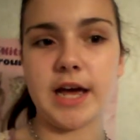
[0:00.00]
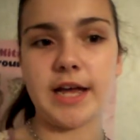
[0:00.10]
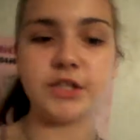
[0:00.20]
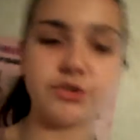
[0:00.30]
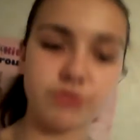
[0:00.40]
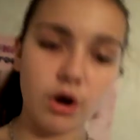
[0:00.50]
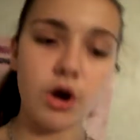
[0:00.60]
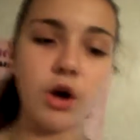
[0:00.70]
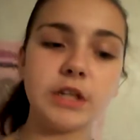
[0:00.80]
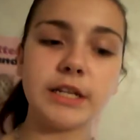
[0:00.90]
I
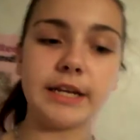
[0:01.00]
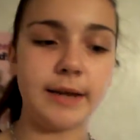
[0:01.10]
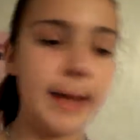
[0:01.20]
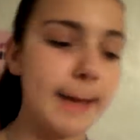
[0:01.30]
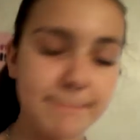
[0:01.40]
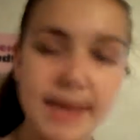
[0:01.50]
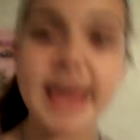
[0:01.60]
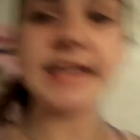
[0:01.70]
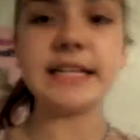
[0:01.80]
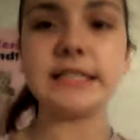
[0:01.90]
draw and
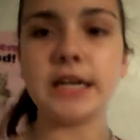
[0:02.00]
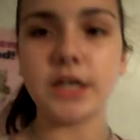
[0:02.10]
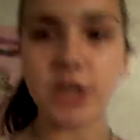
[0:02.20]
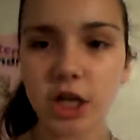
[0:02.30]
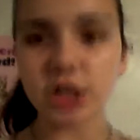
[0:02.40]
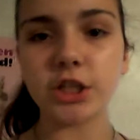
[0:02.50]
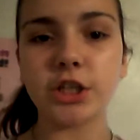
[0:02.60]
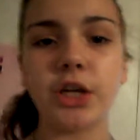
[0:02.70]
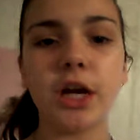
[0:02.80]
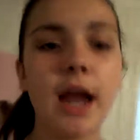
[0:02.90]
paint and
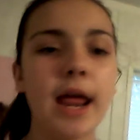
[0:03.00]
color